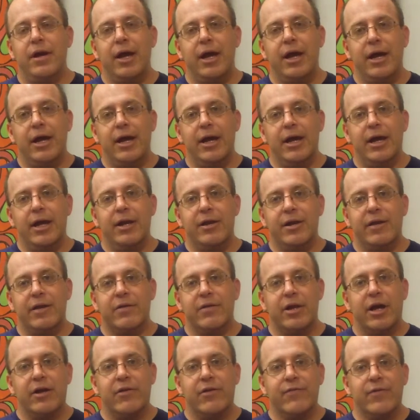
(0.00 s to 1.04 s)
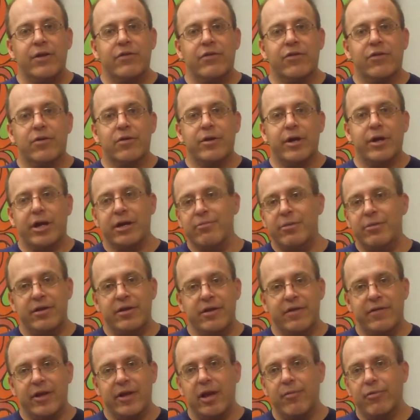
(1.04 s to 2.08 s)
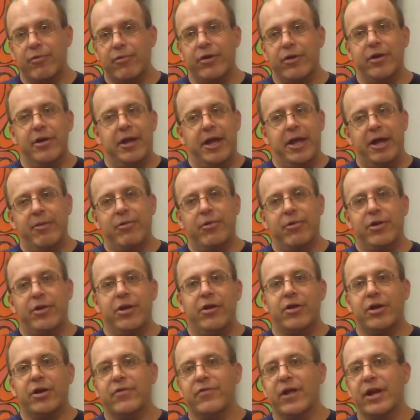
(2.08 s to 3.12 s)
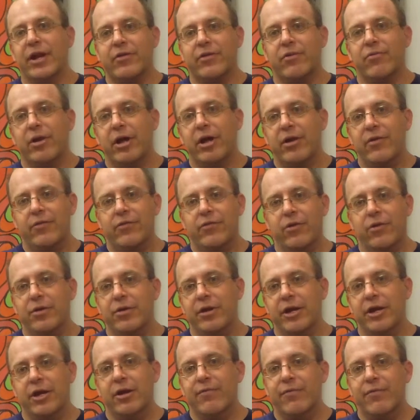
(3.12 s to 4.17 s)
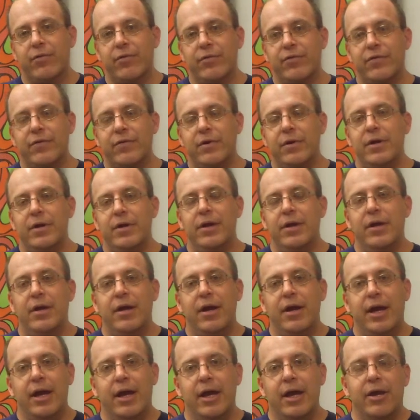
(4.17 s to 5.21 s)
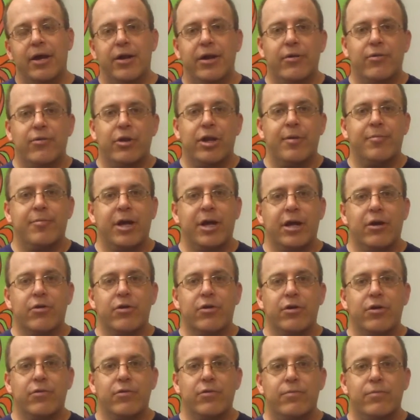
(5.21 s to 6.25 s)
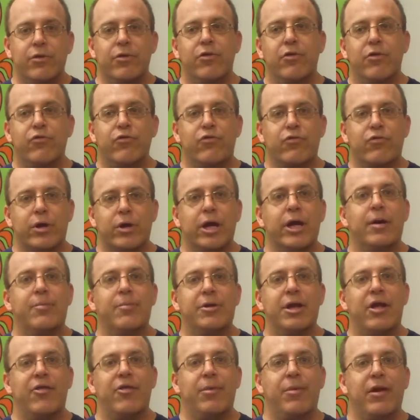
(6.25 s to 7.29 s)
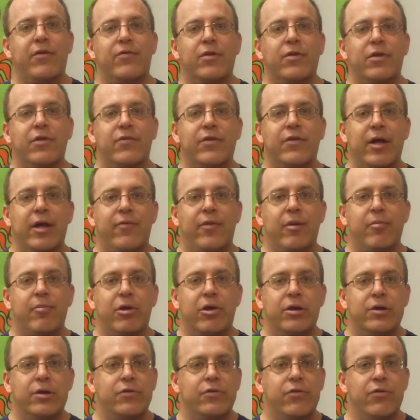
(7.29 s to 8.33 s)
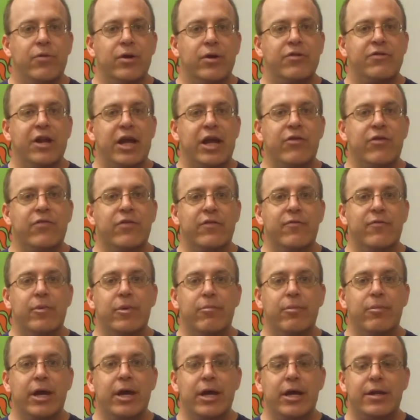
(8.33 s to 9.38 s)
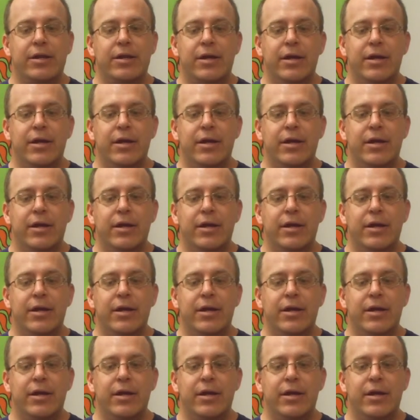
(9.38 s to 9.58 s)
and that's a nice feature. It can be disabled or enabled, and you can set it to run at certain intervals, and it will update your users will get updates based on the sites they've gone to, what changes have been made.